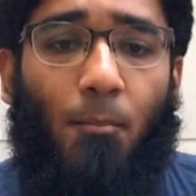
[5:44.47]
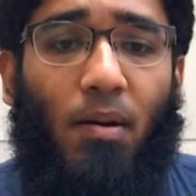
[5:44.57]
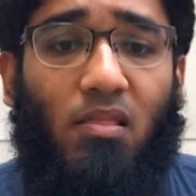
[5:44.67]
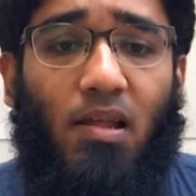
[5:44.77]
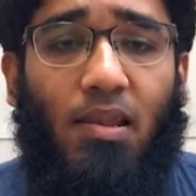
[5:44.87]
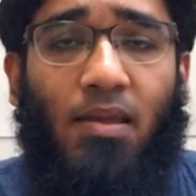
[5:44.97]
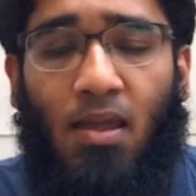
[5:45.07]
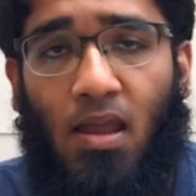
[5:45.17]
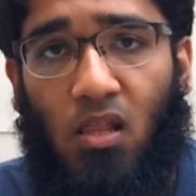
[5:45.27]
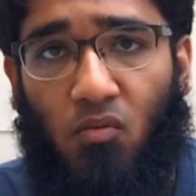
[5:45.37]
Personally,
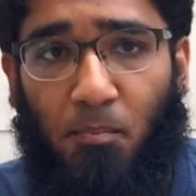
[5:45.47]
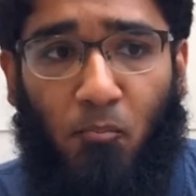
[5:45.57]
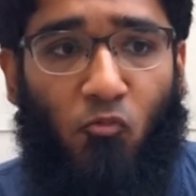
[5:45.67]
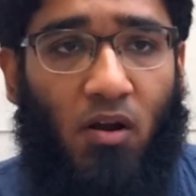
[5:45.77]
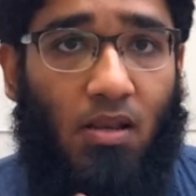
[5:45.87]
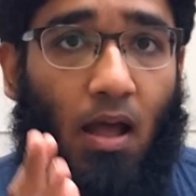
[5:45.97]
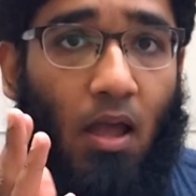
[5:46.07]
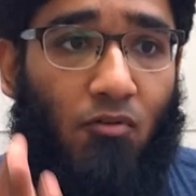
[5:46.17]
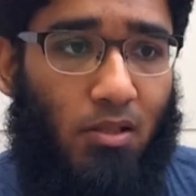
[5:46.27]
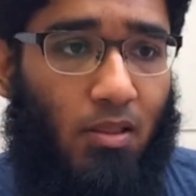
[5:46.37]
here's what
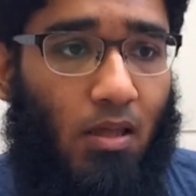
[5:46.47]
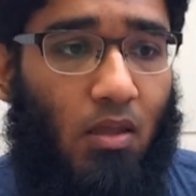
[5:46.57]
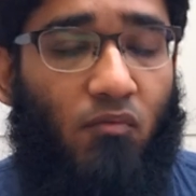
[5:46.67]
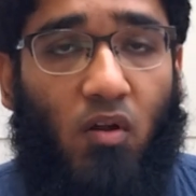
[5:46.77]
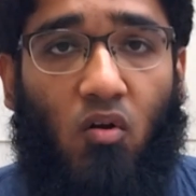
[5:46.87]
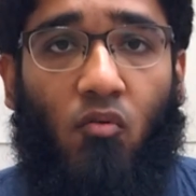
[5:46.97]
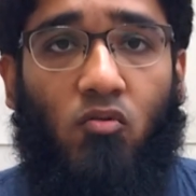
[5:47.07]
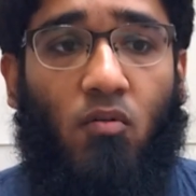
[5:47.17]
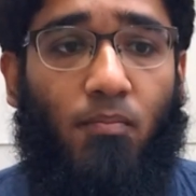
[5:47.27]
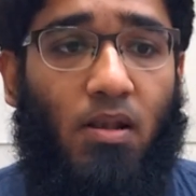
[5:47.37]
I will say: if you're
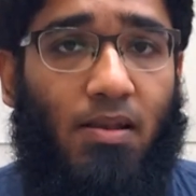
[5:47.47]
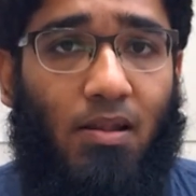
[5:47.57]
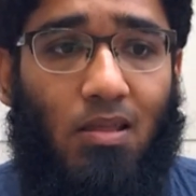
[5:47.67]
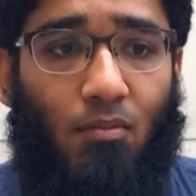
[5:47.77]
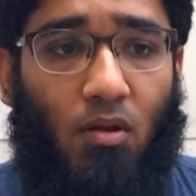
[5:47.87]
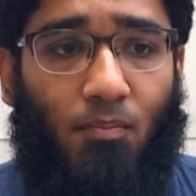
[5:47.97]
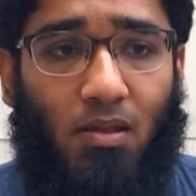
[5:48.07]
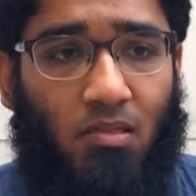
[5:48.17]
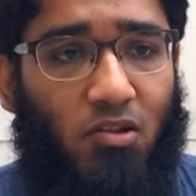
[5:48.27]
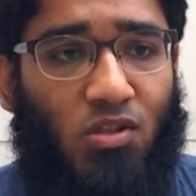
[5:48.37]
going to build a gaming
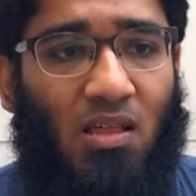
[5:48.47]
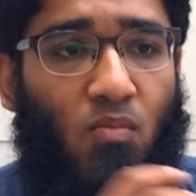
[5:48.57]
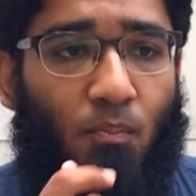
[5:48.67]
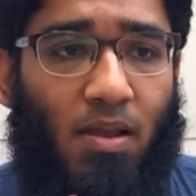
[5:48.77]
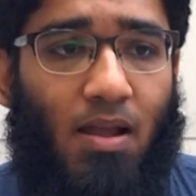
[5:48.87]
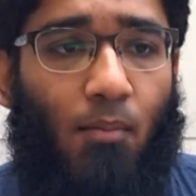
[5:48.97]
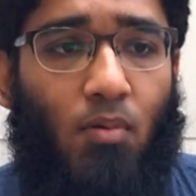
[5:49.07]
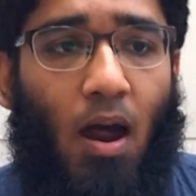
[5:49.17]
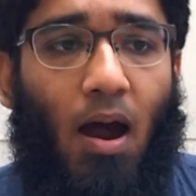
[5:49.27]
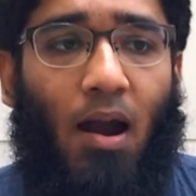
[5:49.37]
PC, just pick up
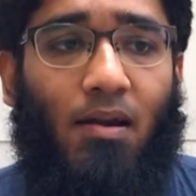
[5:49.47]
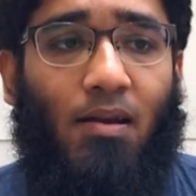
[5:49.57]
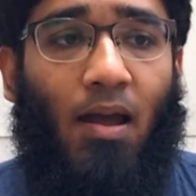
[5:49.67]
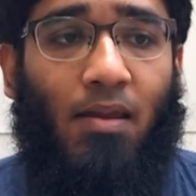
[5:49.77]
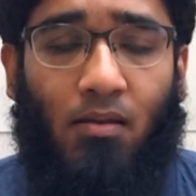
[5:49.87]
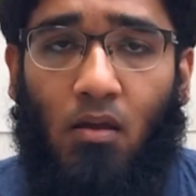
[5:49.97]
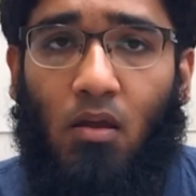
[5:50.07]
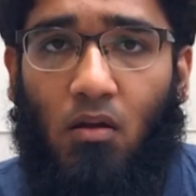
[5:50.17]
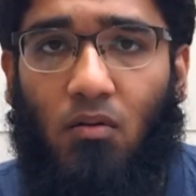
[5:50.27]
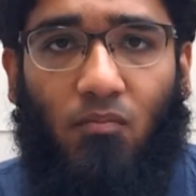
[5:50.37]
the R9
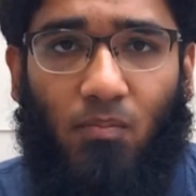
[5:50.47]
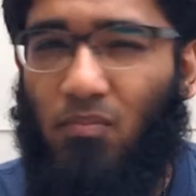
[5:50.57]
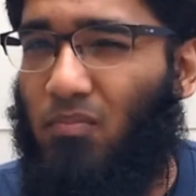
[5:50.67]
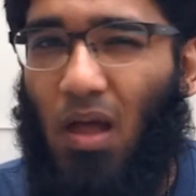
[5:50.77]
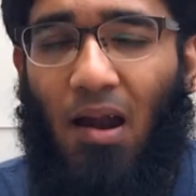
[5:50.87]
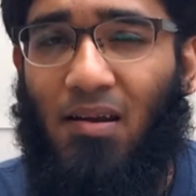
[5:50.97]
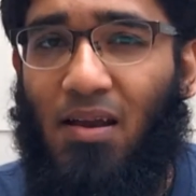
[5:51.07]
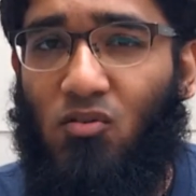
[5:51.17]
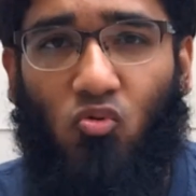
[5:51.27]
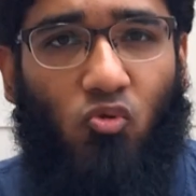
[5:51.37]

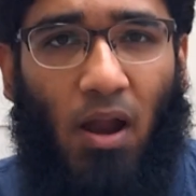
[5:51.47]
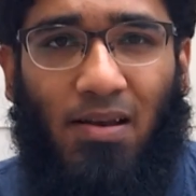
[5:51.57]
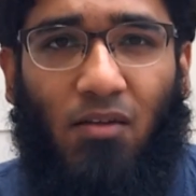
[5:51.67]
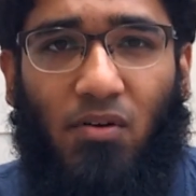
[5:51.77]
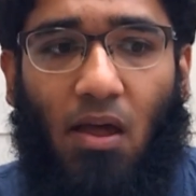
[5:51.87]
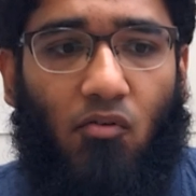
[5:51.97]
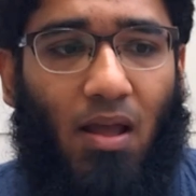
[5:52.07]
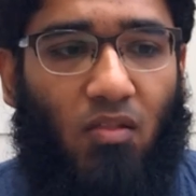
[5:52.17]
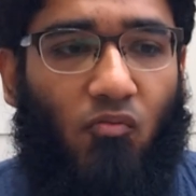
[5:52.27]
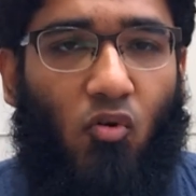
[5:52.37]
290 without
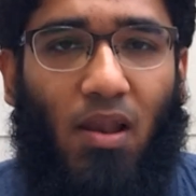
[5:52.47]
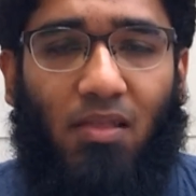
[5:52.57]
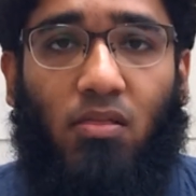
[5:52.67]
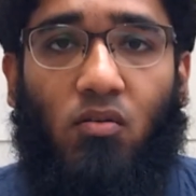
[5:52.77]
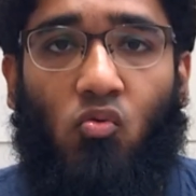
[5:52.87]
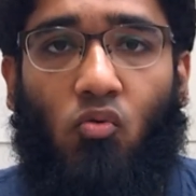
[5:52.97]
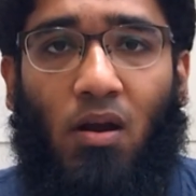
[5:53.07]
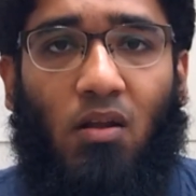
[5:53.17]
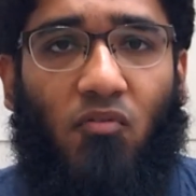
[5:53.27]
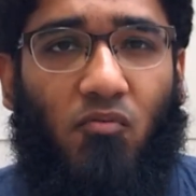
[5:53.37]
X for less than
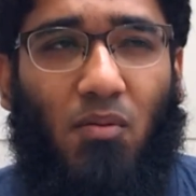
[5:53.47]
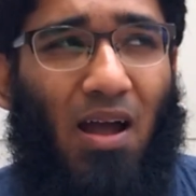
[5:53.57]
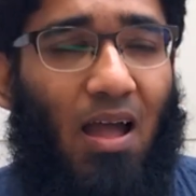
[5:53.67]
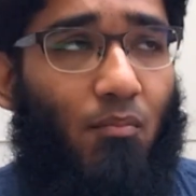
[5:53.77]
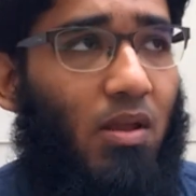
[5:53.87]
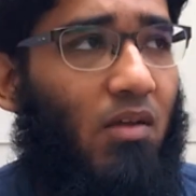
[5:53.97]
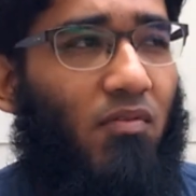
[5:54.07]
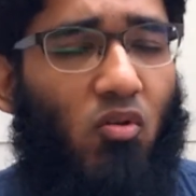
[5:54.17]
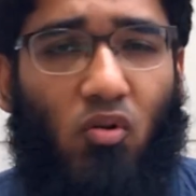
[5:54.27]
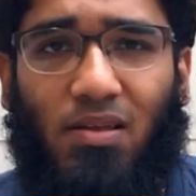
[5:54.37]
$250. I mean,
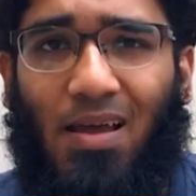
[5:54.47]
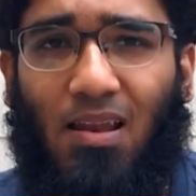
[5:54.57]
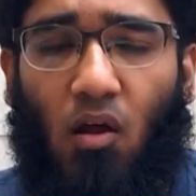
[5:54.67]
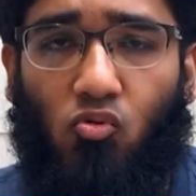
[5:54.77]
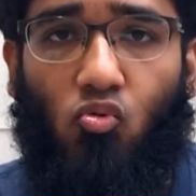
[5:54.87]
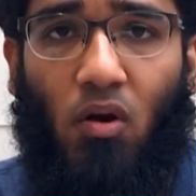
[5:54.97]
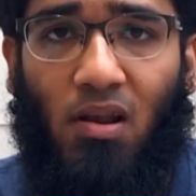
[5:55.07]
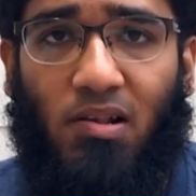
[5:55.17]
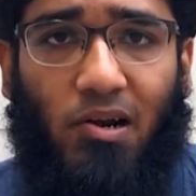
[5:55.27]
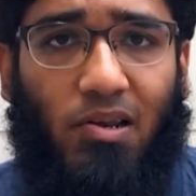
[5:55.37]
even you can get around
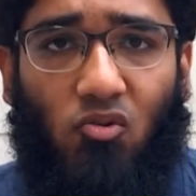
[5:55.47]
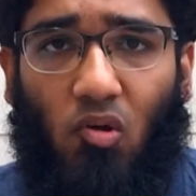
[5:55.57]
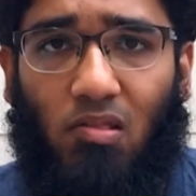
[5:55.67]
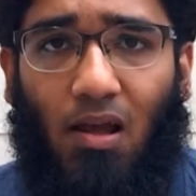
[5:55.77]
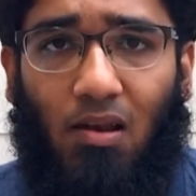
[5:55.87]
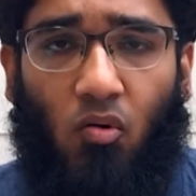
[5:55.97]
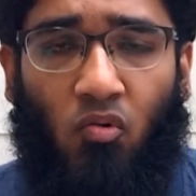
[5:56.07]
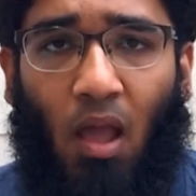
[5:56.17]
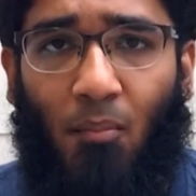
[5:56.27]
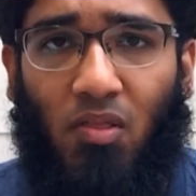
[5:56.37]
$230
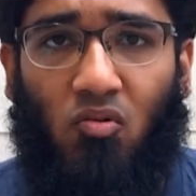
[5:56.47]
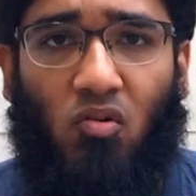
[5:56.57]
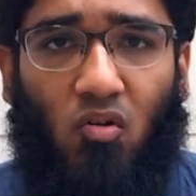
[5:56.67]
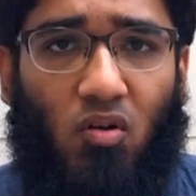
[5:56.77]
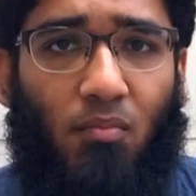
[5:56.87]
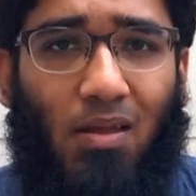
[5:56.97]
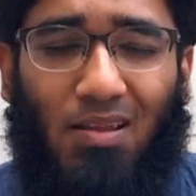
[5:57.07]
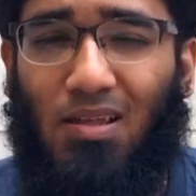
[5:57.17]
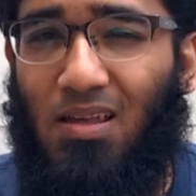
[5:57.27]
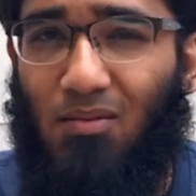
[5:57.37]
on Amazon.com,
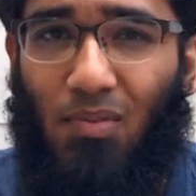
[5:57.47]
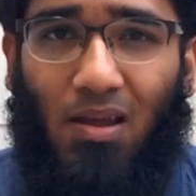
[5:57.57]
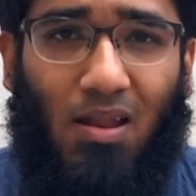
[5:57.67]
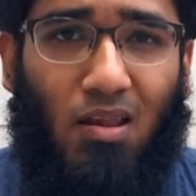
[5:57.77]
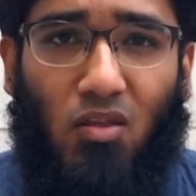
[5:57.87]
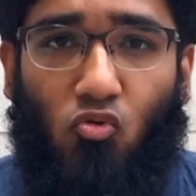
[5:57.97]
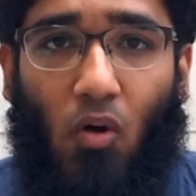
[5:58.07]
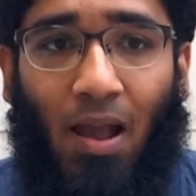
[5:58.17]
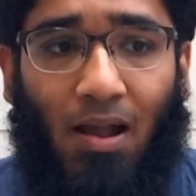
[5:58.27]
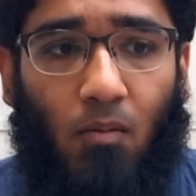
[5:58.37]
in eBay, and
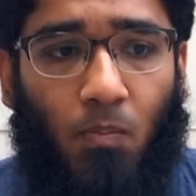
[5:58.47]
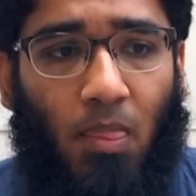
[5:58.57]
Newegg.